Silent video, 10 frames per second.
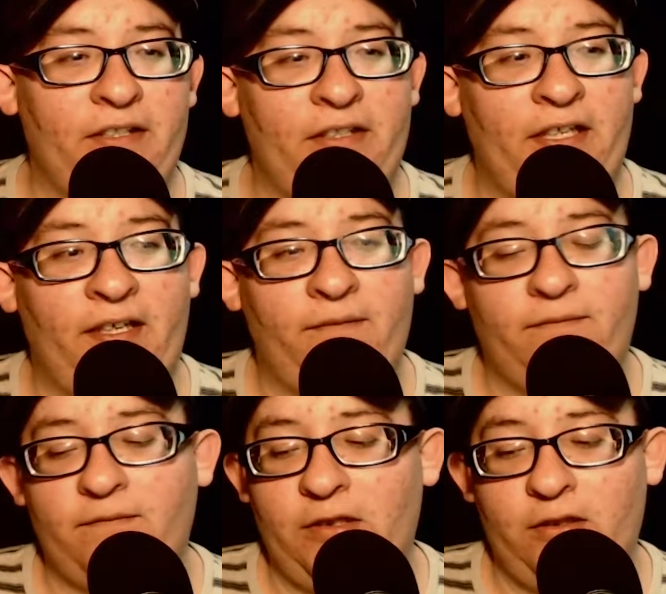didn't have
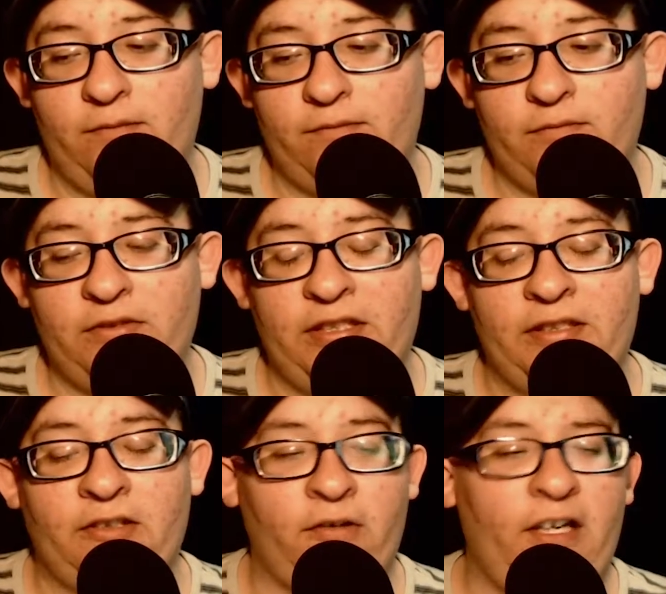um,
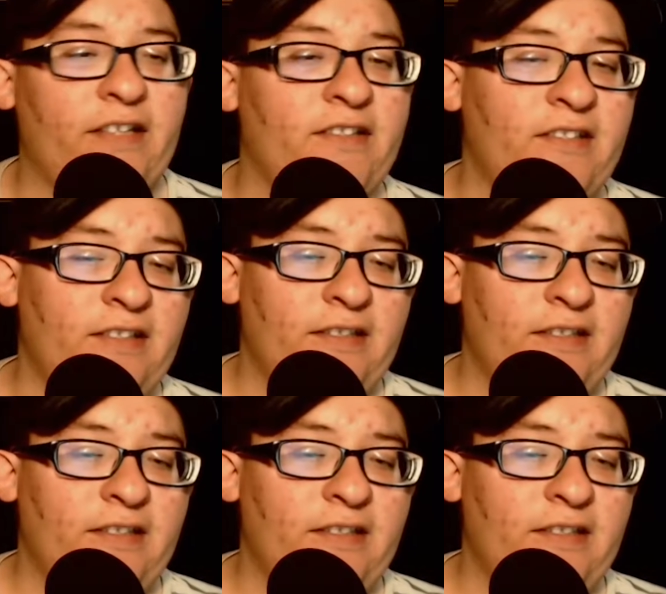didn't correct,